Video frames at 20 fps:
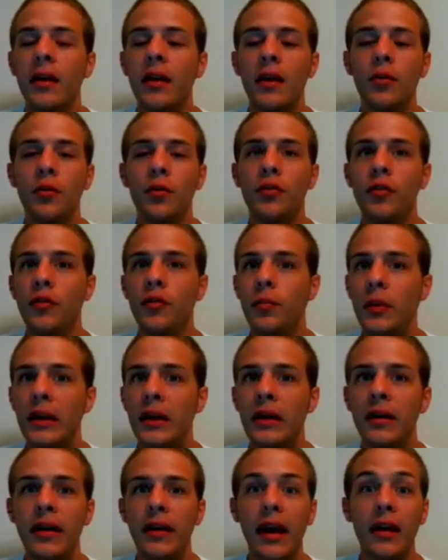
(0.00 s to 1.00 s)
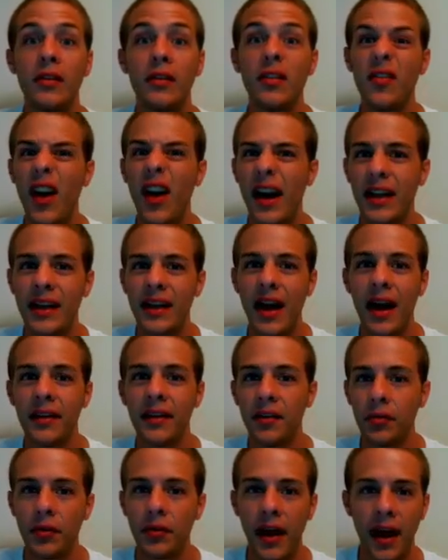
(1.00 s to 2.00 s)
it would just be, again, dividing
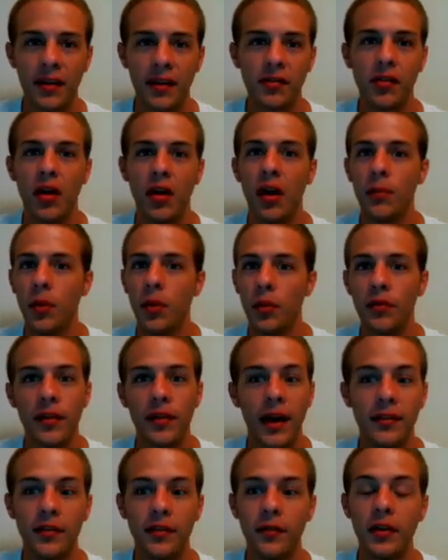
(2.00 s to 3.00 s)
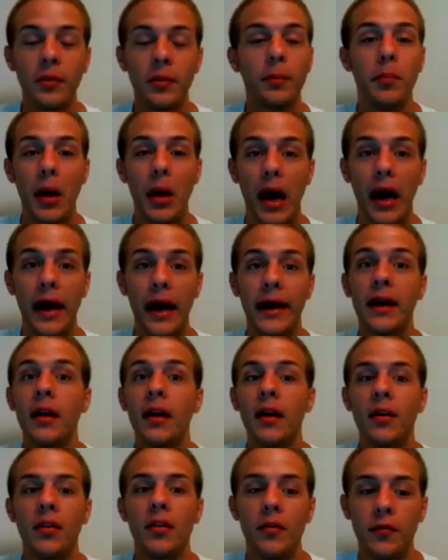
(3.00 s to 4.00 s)
ideal gas law, both sides of it, by
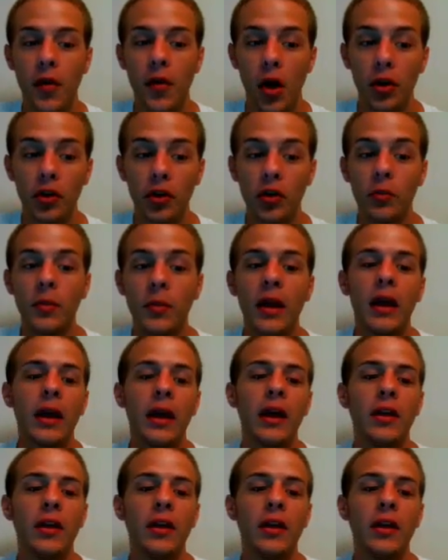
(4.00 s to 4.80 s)
the volume,